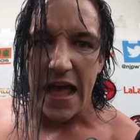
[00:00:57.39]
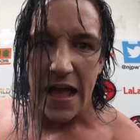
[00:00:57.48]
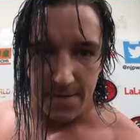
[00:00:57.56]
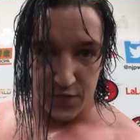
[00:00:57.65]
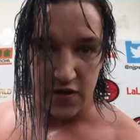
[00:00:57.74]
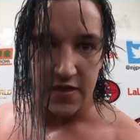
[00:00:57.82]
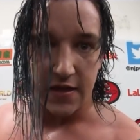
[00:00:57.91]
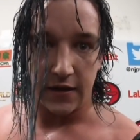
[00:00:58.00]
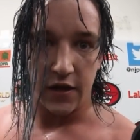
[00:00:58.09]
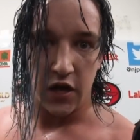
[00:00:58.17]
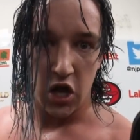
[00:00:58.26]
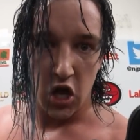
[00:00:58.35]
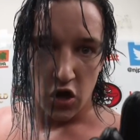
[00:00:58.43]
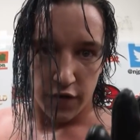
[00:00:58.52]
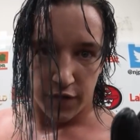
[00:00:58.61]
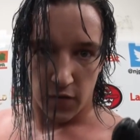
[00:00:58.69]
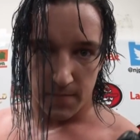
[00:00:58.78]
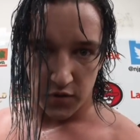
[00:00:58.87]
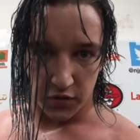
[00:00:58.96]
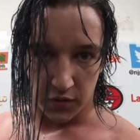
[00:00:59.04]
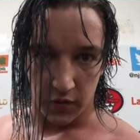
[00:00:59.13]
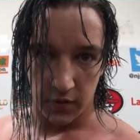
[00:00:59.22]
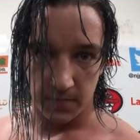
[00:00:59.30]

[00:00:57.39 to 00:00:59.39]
everything from you.